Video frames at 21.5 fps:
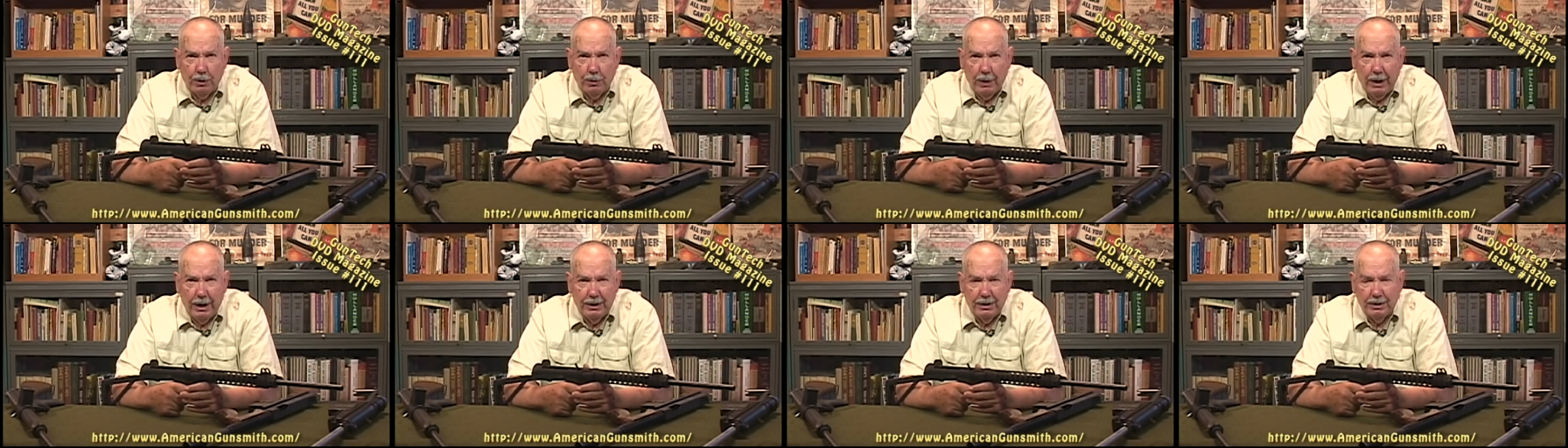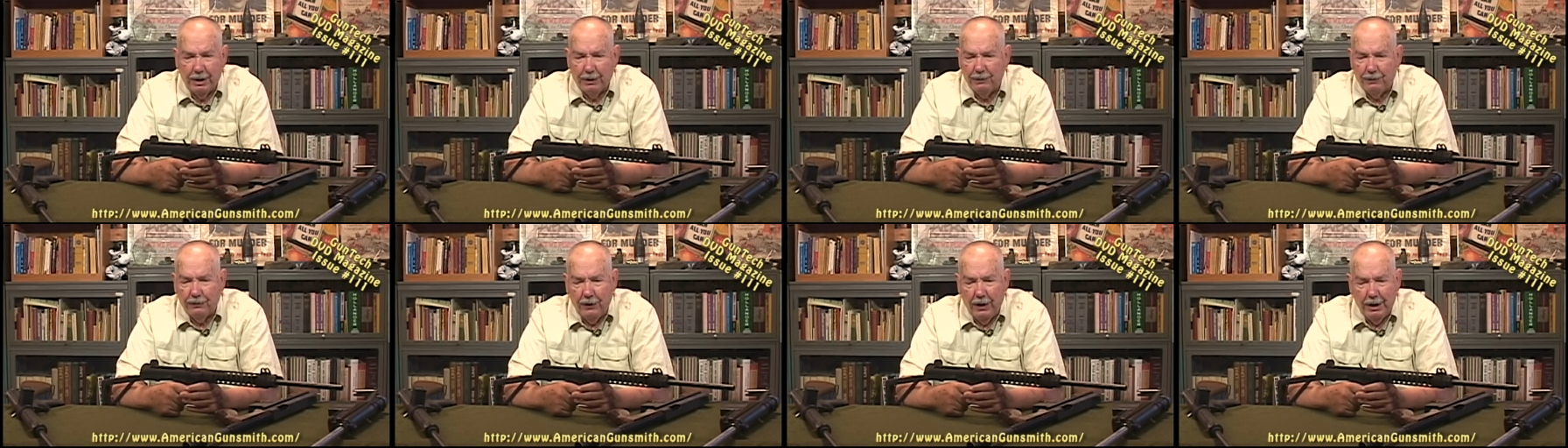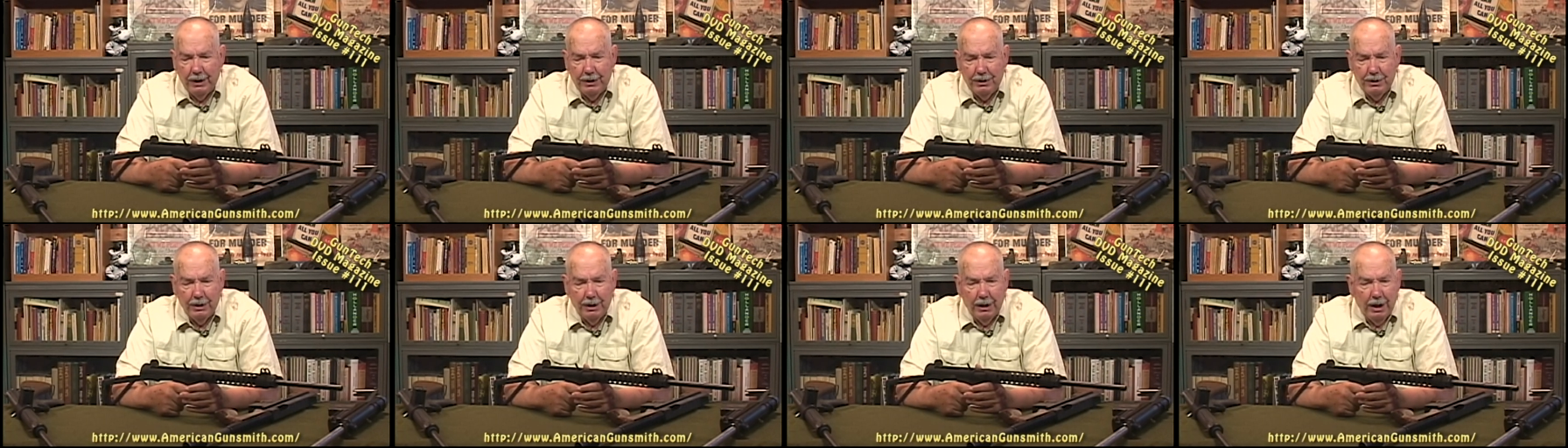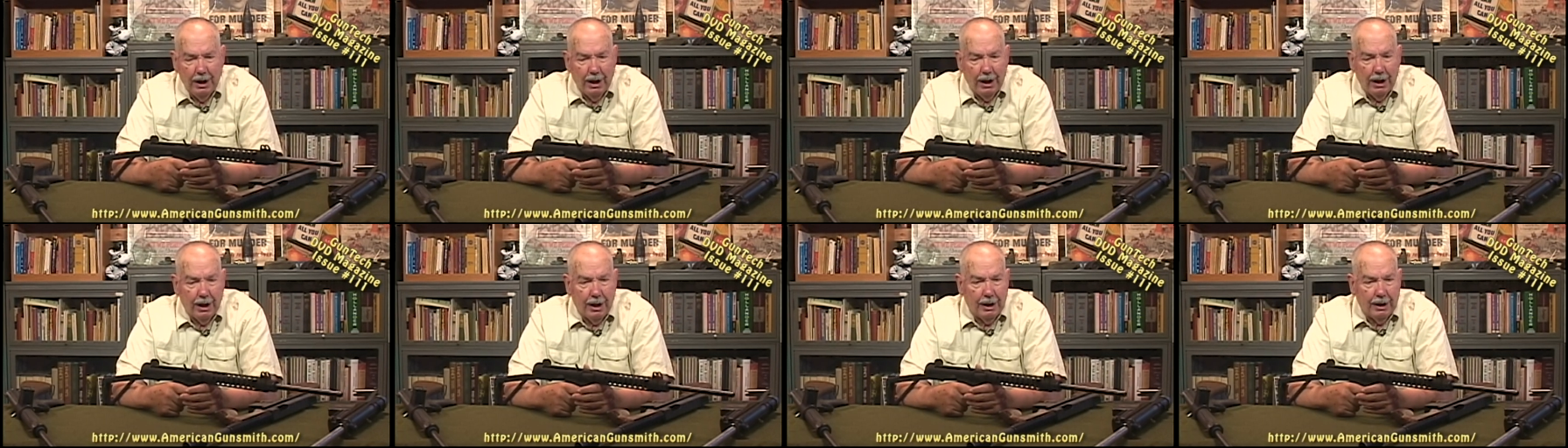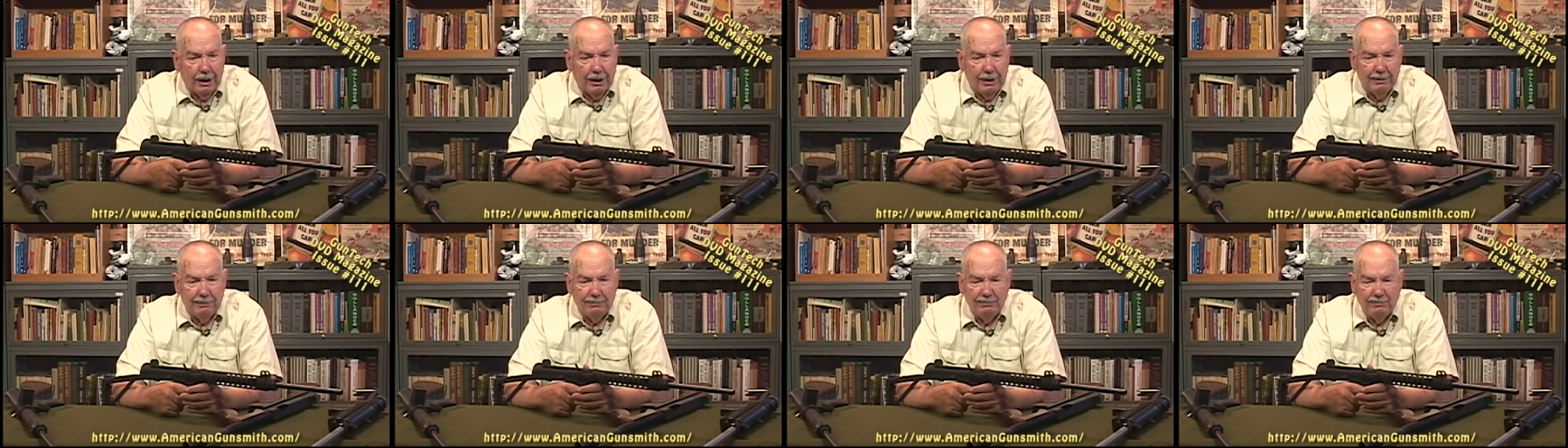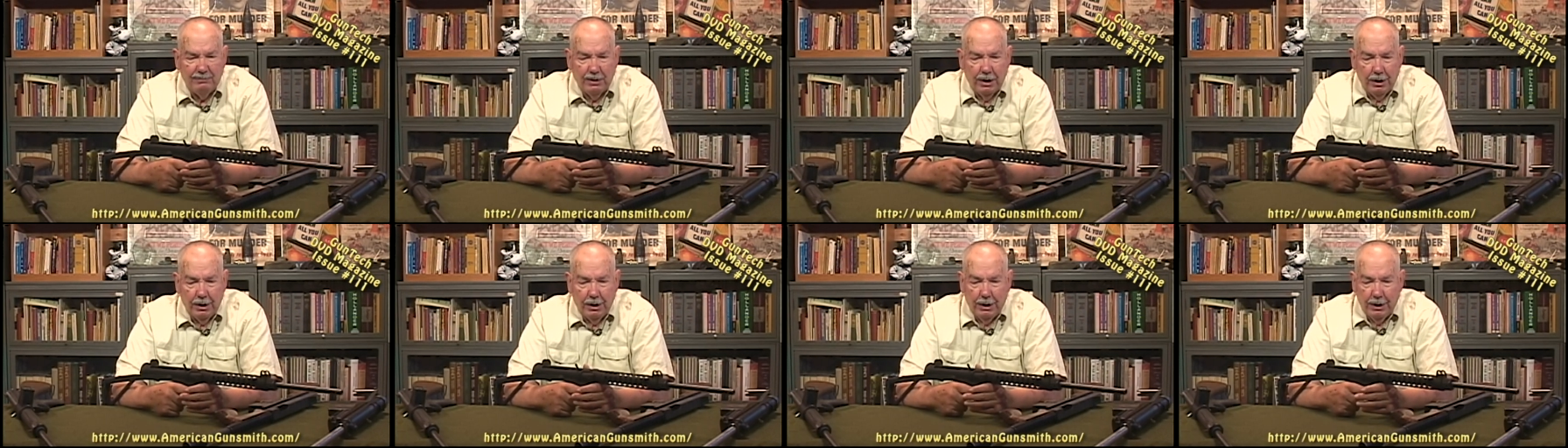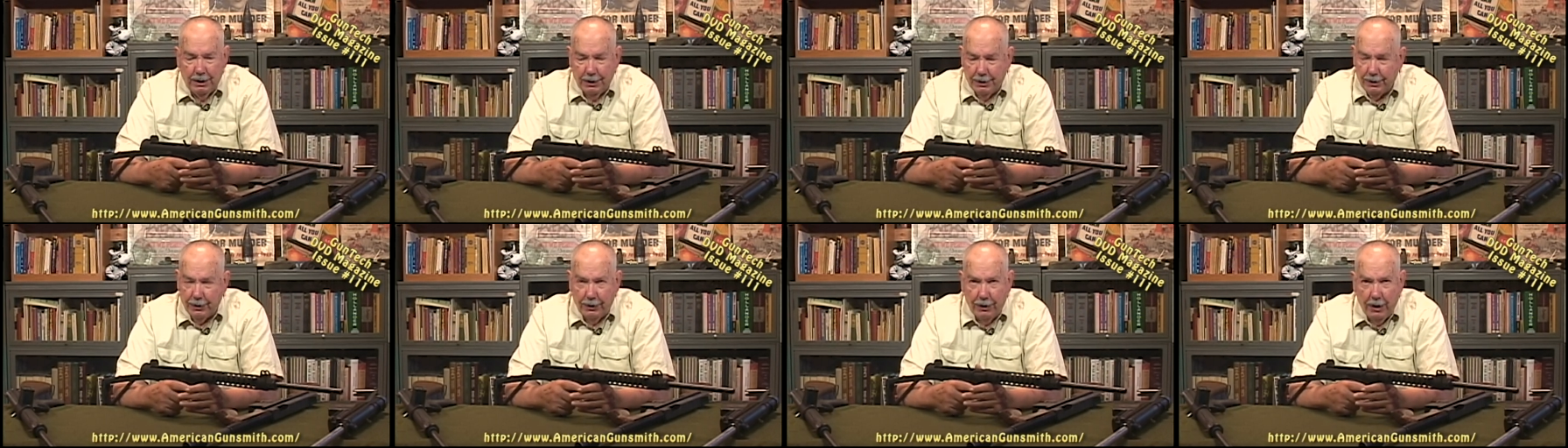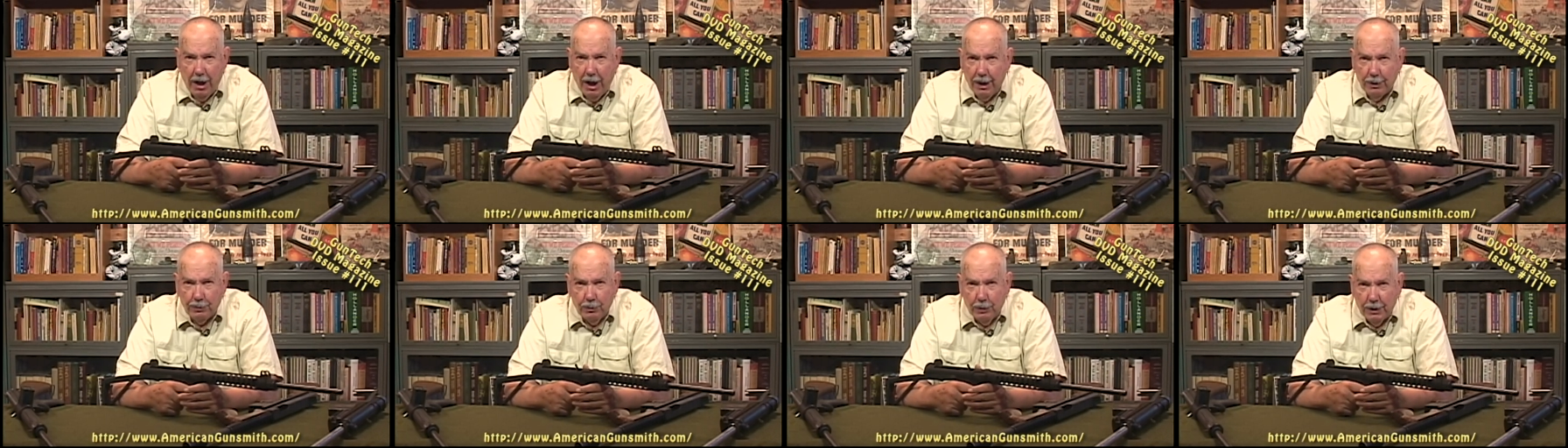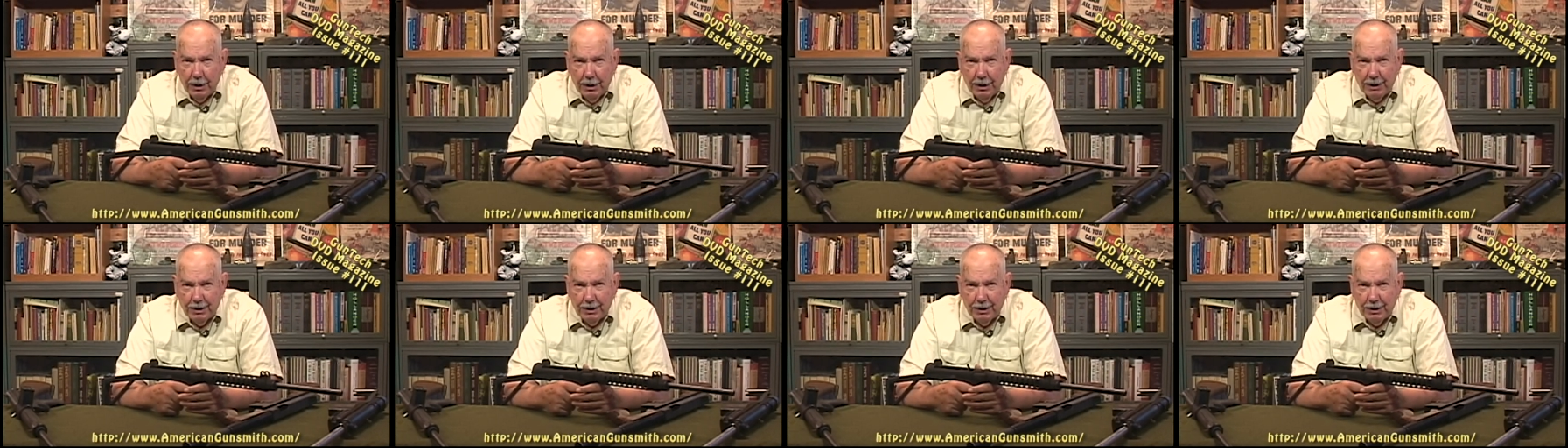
great, they're fun, uh, they're not real